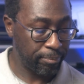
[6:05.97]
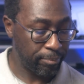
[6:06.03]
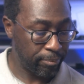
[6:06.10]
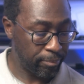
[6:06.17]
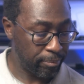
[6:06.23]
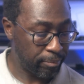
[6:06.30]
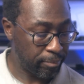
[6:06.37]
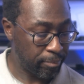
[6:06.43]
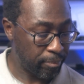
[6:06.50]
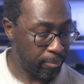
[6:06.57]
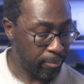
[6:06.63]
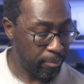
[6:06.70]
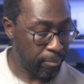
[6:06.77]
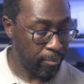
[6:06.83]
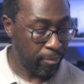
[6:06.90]

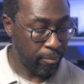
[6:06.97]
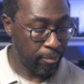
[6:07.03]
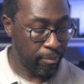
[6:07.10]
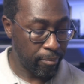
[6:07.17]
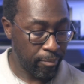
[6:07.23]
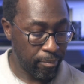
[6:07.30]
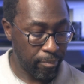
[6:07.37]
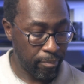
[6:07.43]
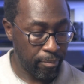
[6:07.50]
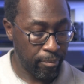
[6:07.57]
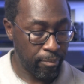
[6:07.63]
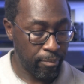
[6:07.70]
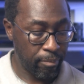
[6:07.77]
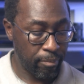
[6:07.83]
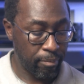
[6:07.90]

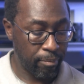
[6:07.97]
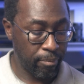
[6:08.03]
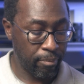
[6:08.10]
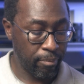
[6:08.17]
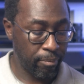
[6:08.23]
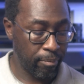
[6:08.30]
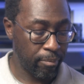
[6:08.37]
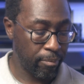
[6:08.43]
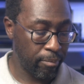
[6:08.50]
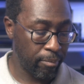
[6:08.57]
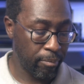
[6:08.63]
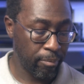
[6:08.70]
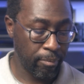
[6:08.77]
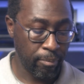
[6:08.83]
[no speech]